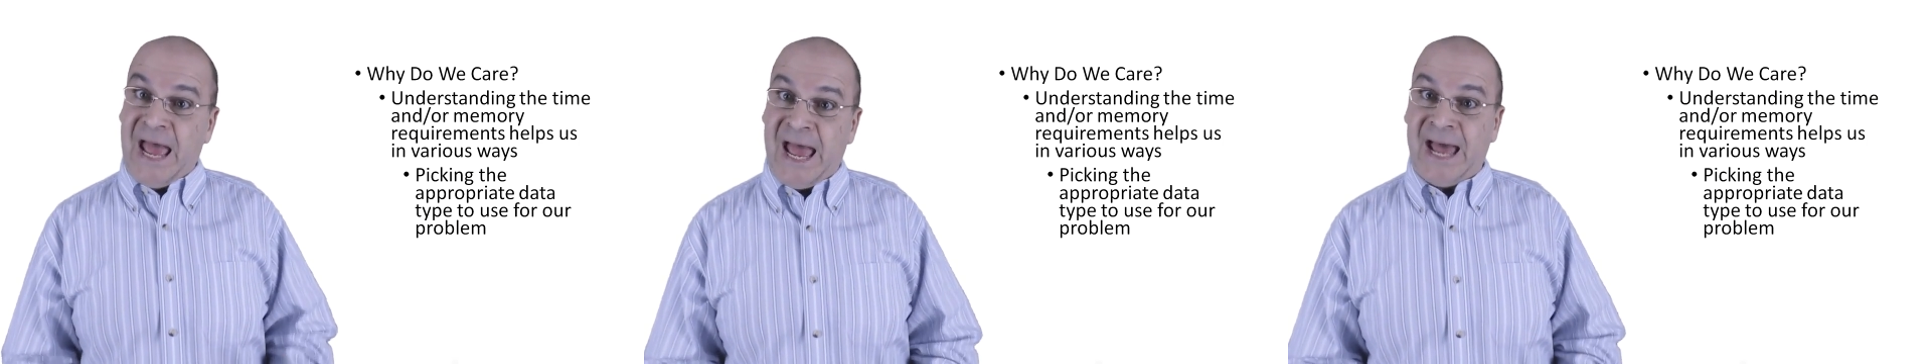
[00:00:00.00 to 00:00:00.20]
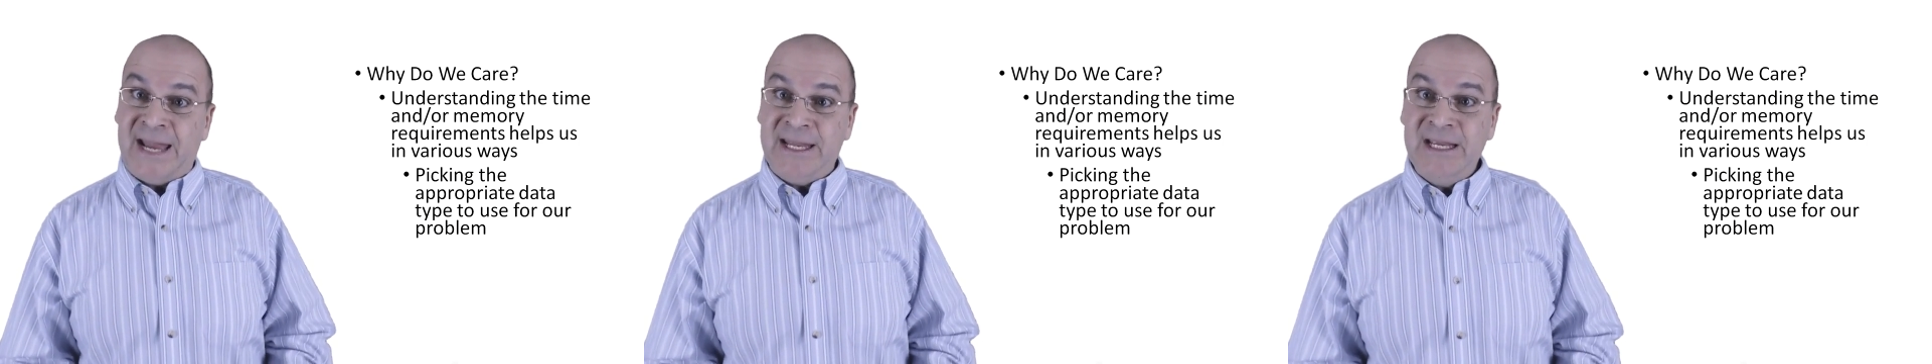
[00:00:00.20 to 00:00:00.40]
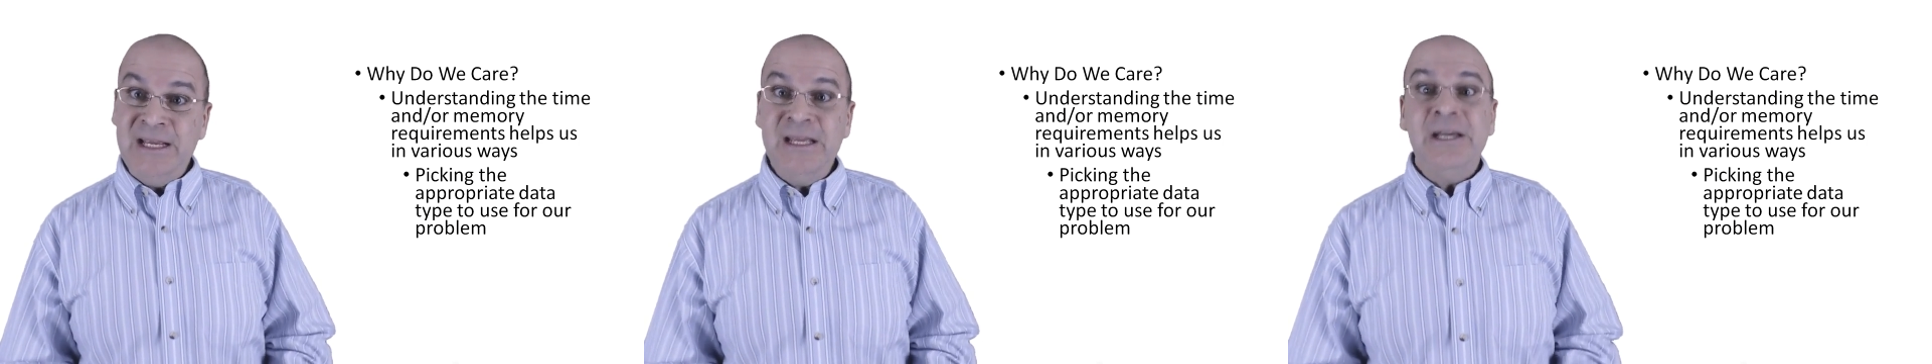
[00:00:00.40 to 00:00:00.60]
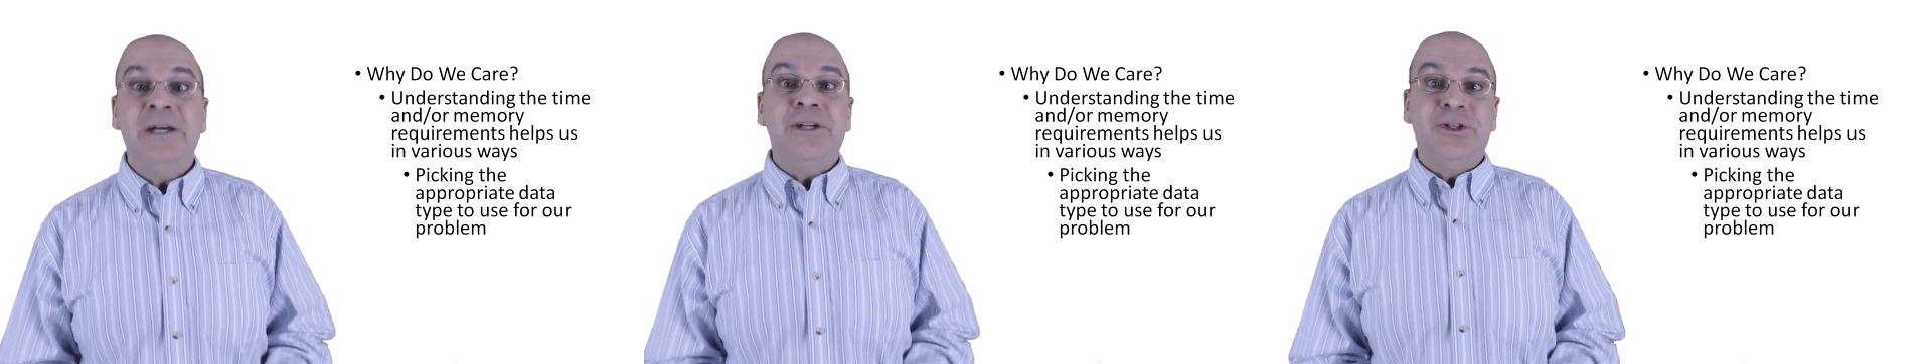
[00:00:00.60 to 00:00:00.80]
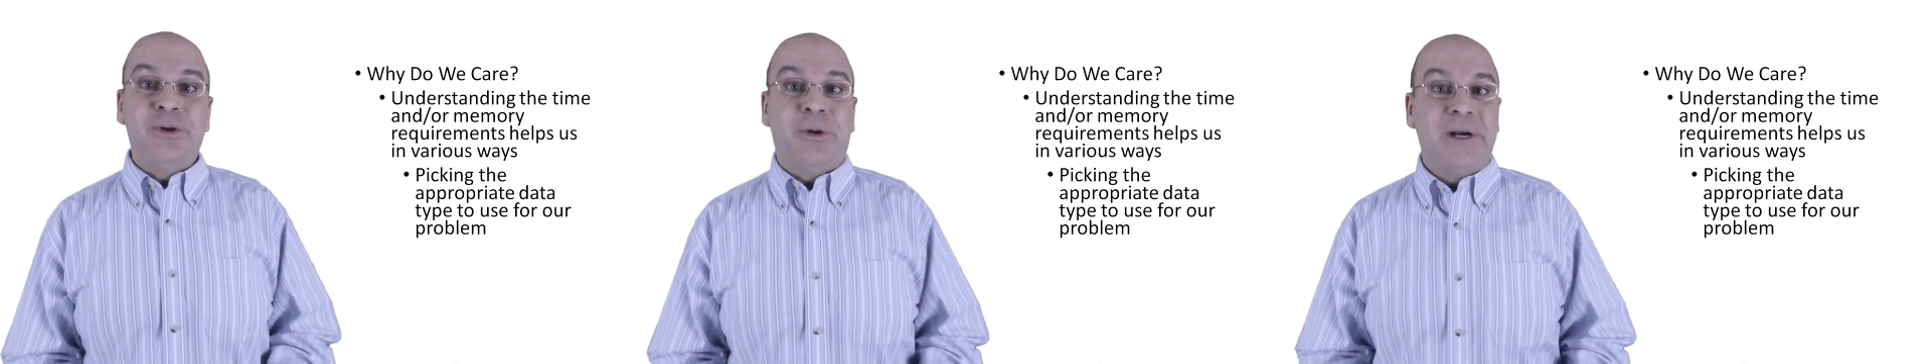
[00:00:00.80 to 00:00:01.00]
adding
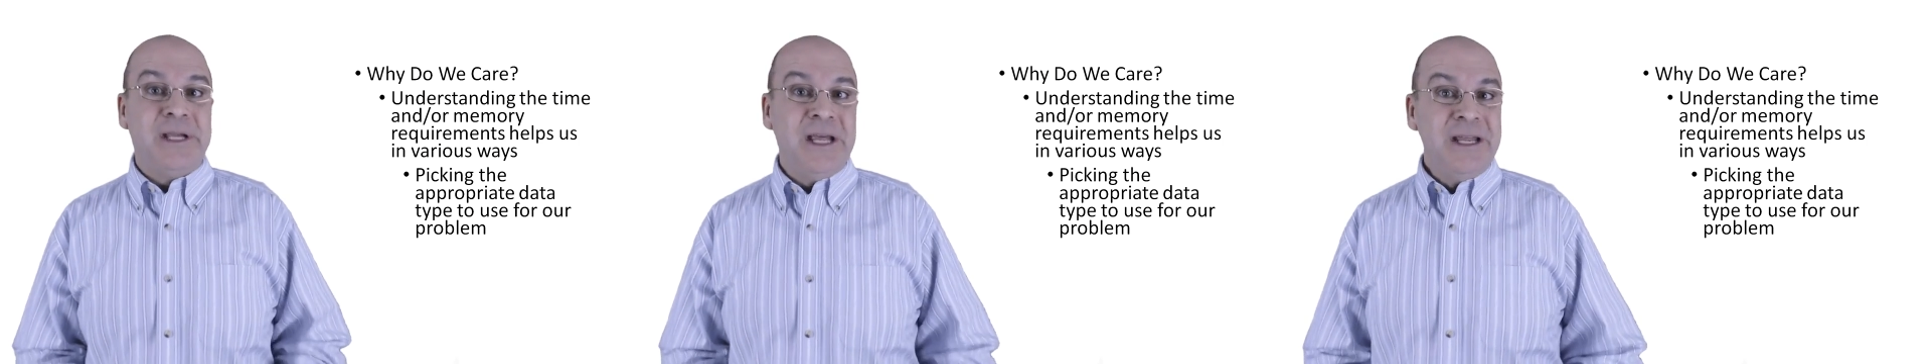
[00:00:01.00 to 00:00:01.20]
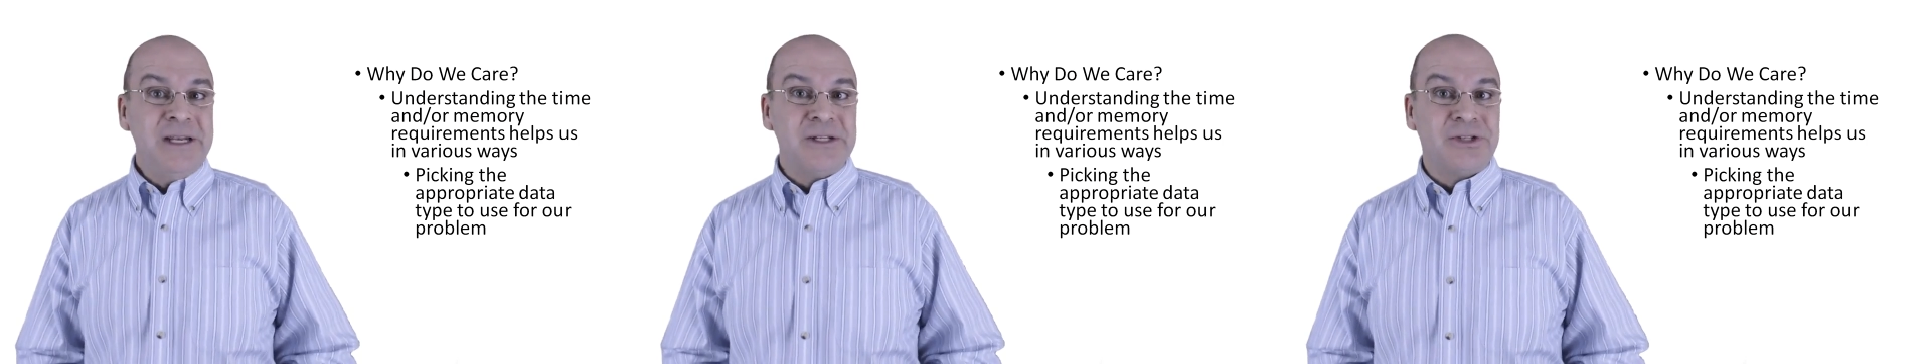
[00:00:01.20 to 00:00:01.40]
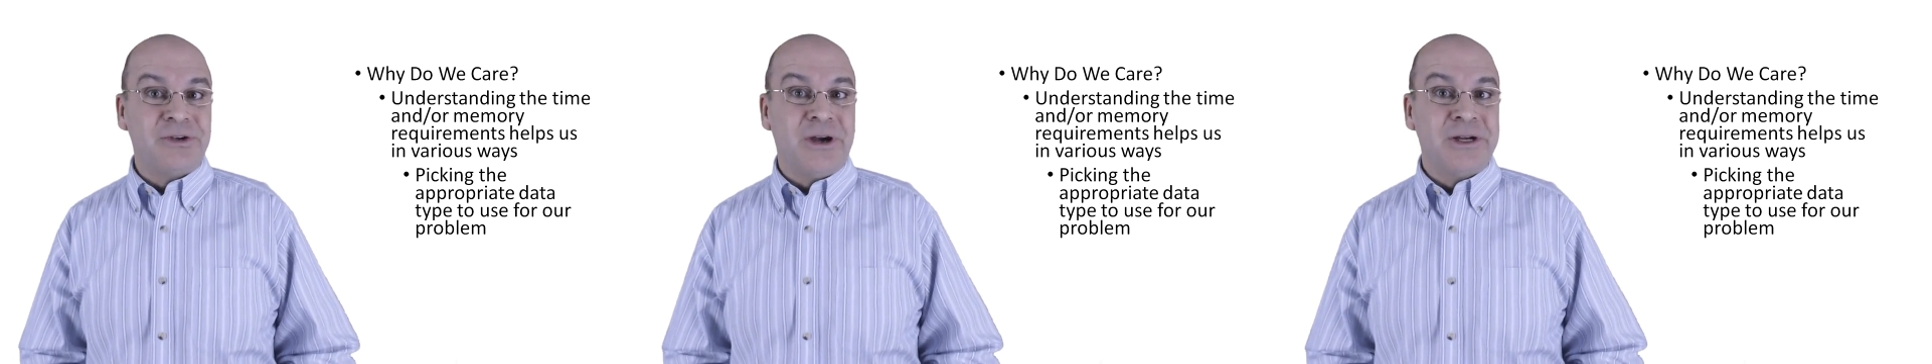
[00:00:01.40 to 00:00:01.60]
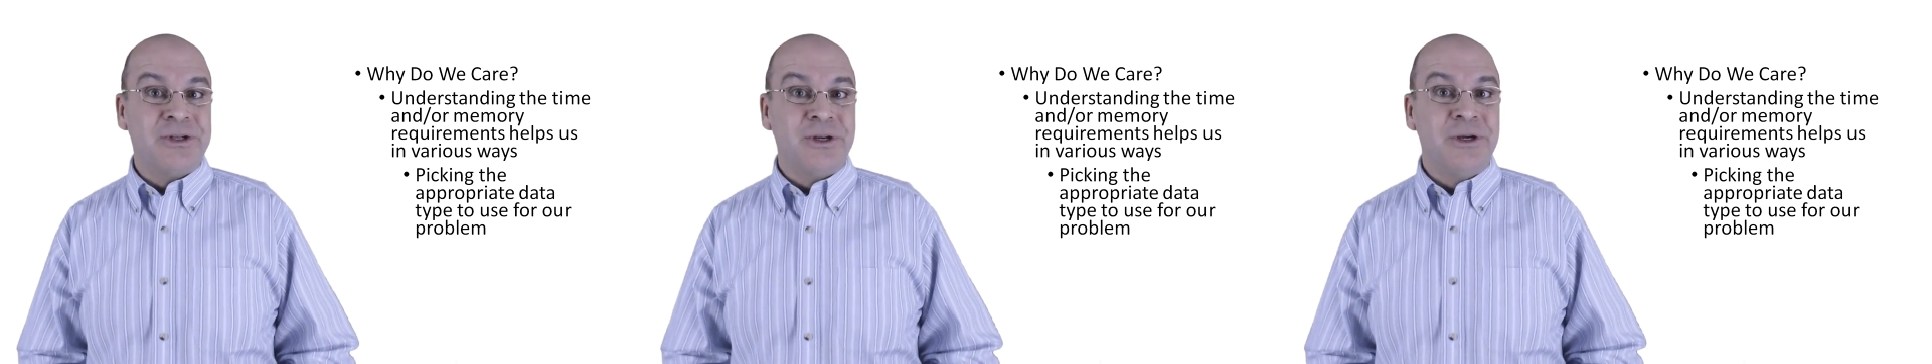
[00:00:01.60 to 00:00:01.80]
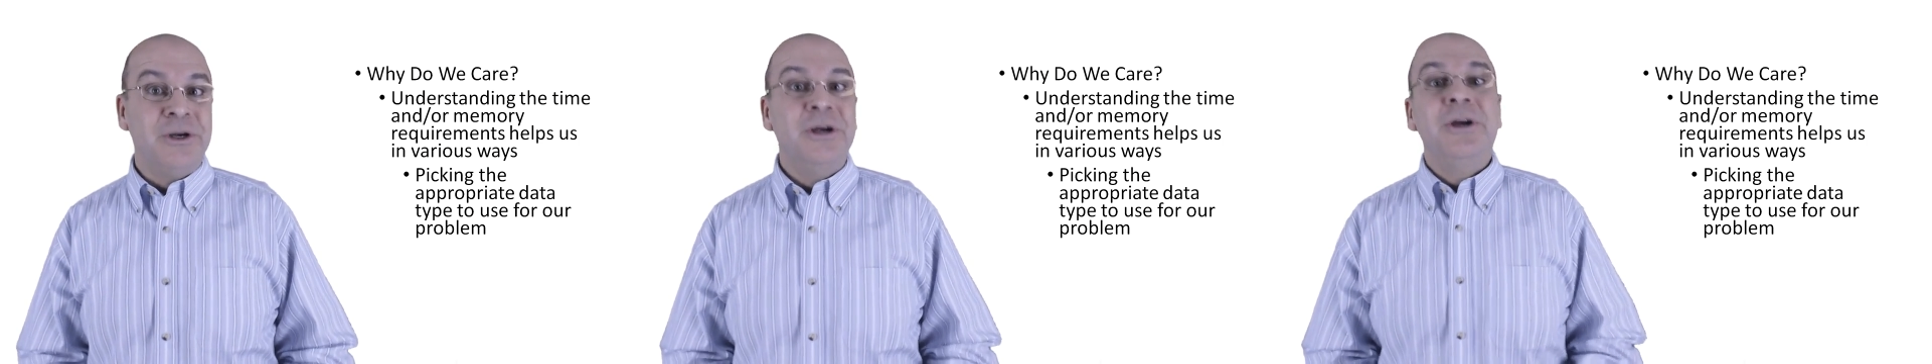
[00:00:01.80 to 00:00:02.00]
to our data
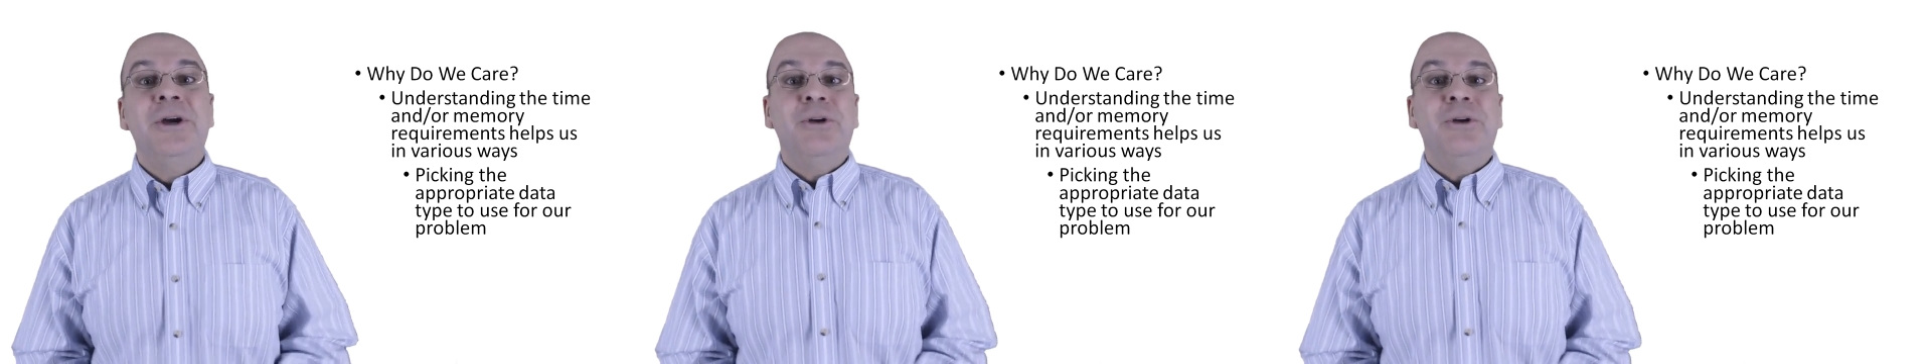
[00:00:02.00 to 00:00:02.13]
structure,